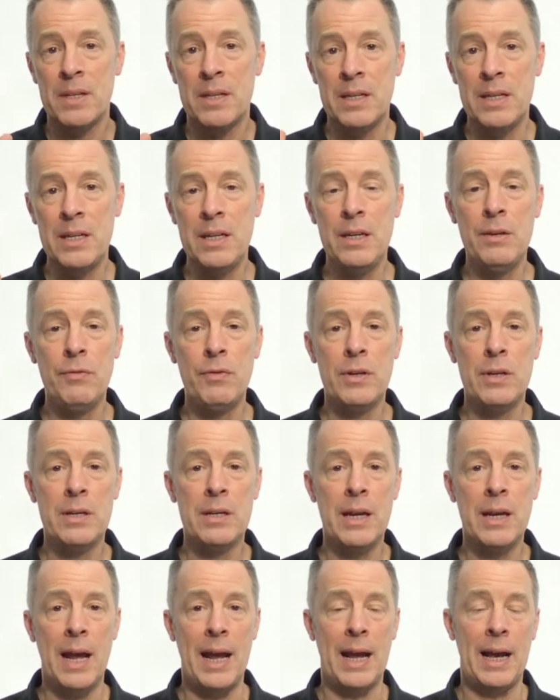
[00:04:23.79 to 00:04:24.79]

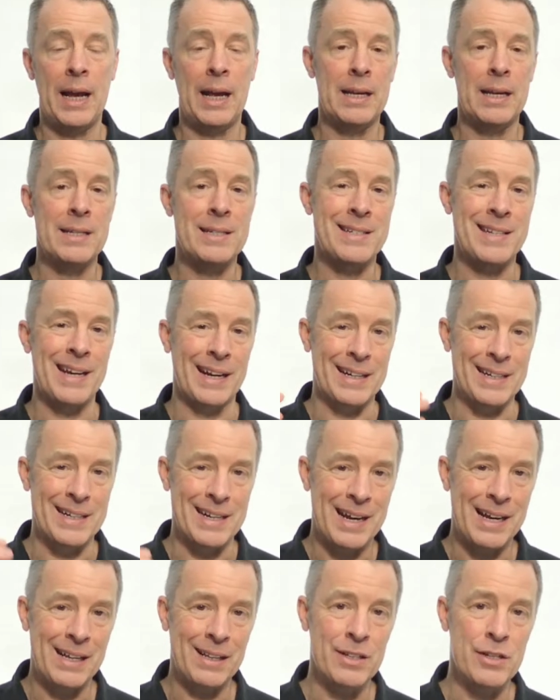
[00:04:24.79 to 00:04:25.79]
even as
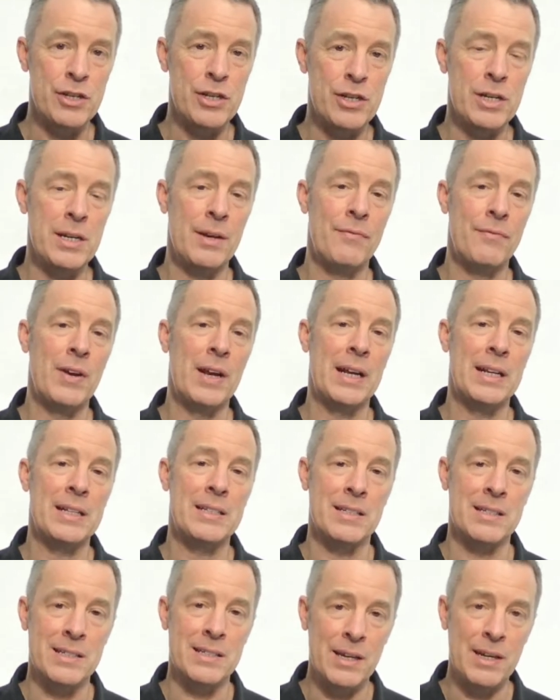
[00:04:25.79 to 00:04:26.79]
technology
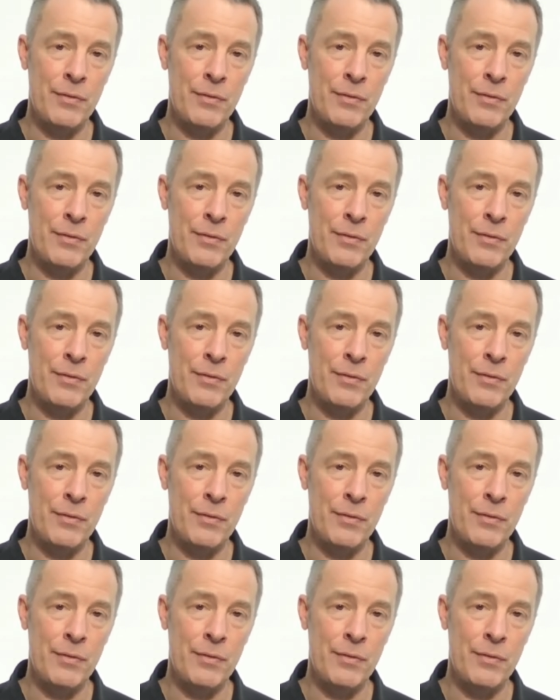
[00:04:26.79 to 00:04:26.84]
advances,